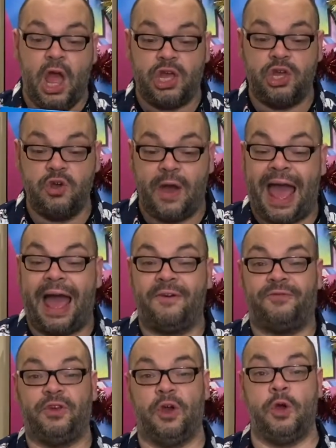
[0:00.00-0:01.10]
you
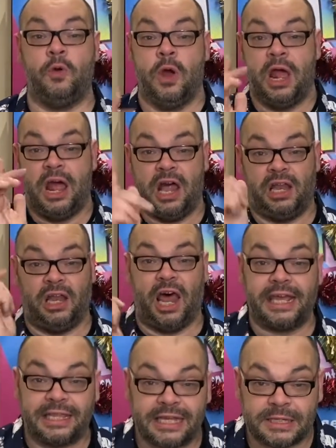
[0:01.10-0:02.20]
have to
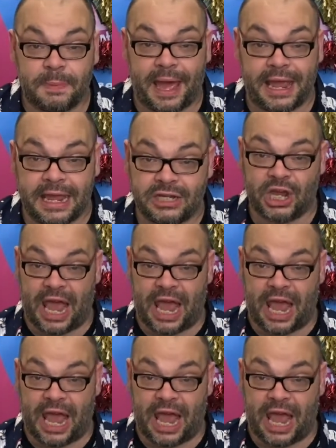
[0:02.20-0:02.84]
like this page